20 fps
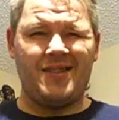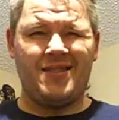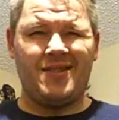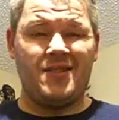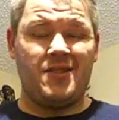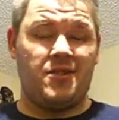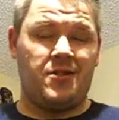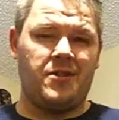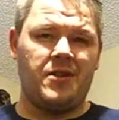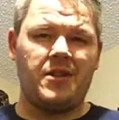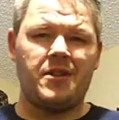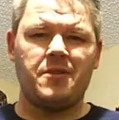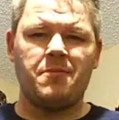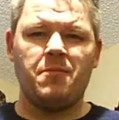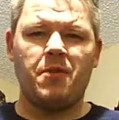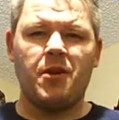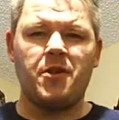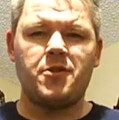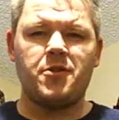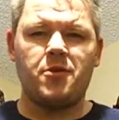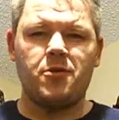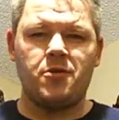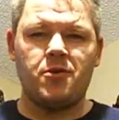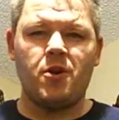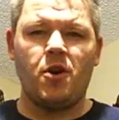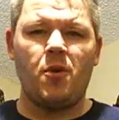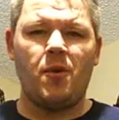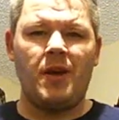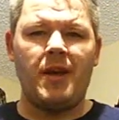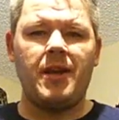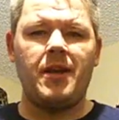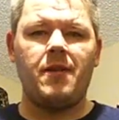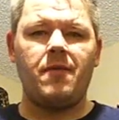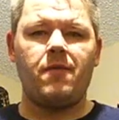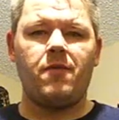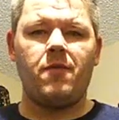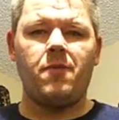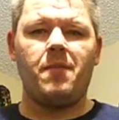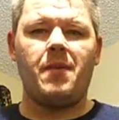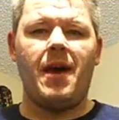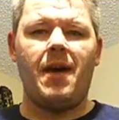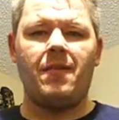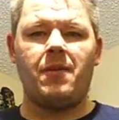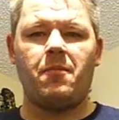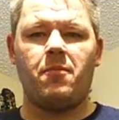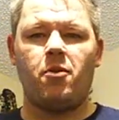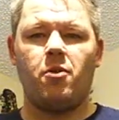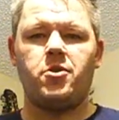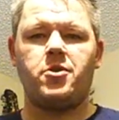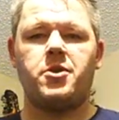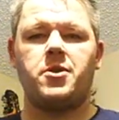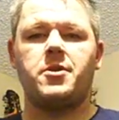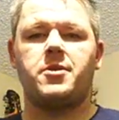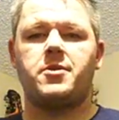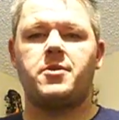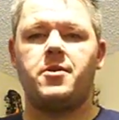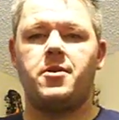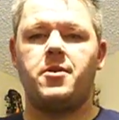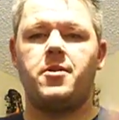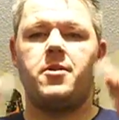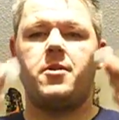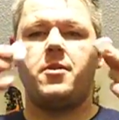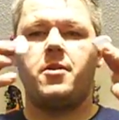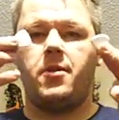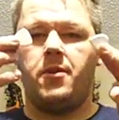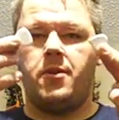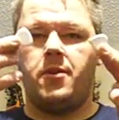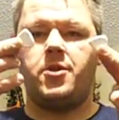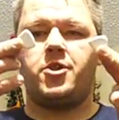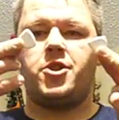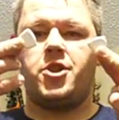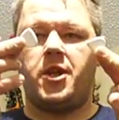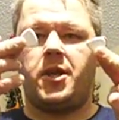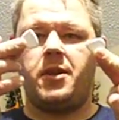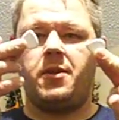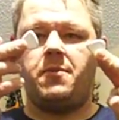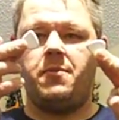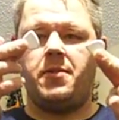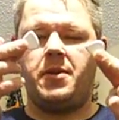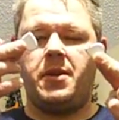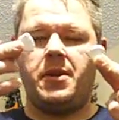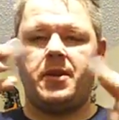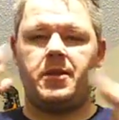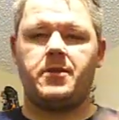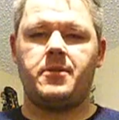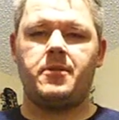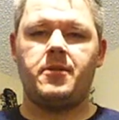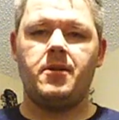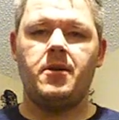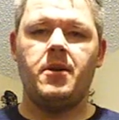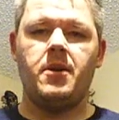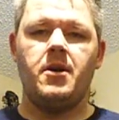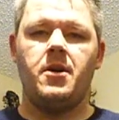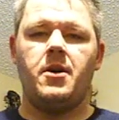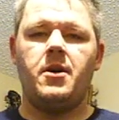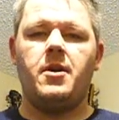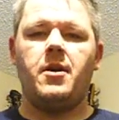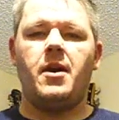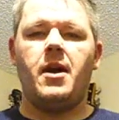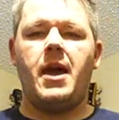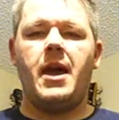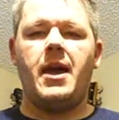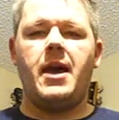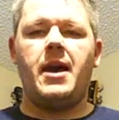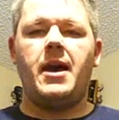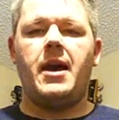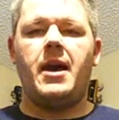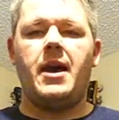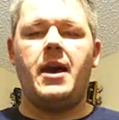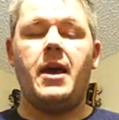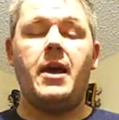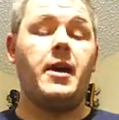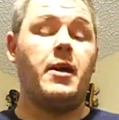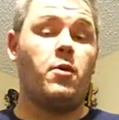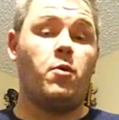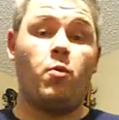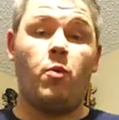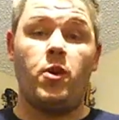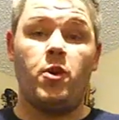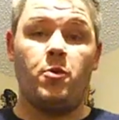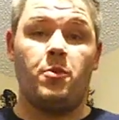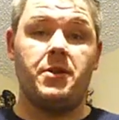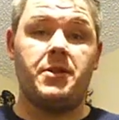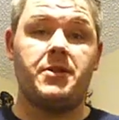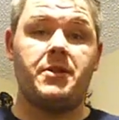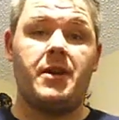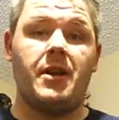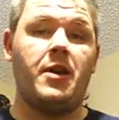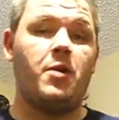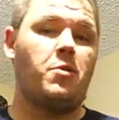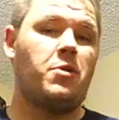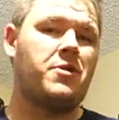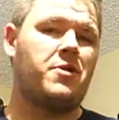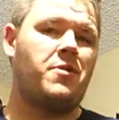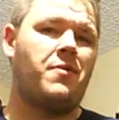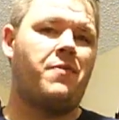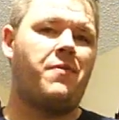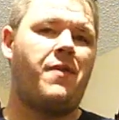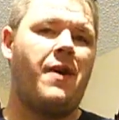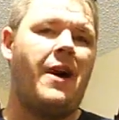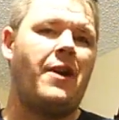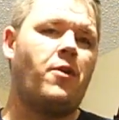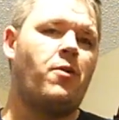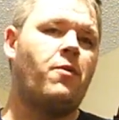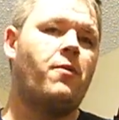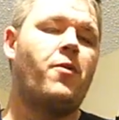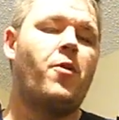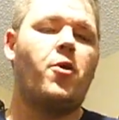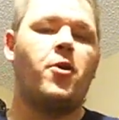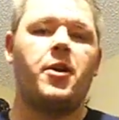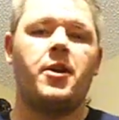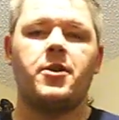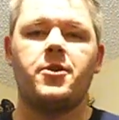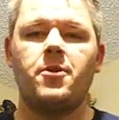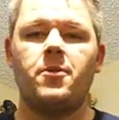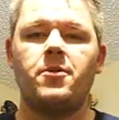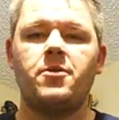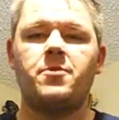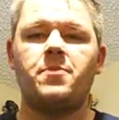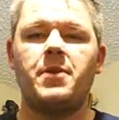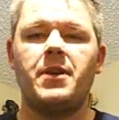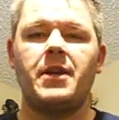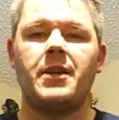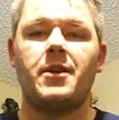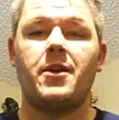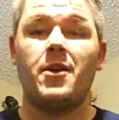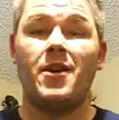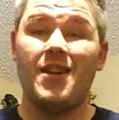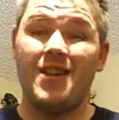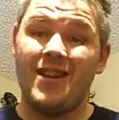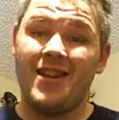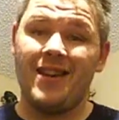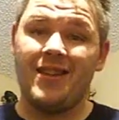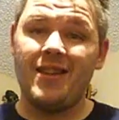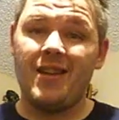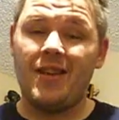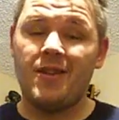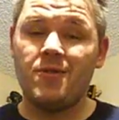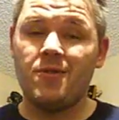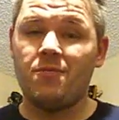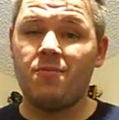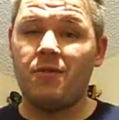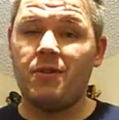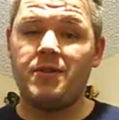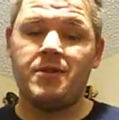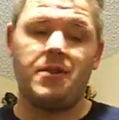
6 months or so in from having purchased the Chickenpicks. And where do we stand? What's the final verdict, so to speak? And the answer is pretty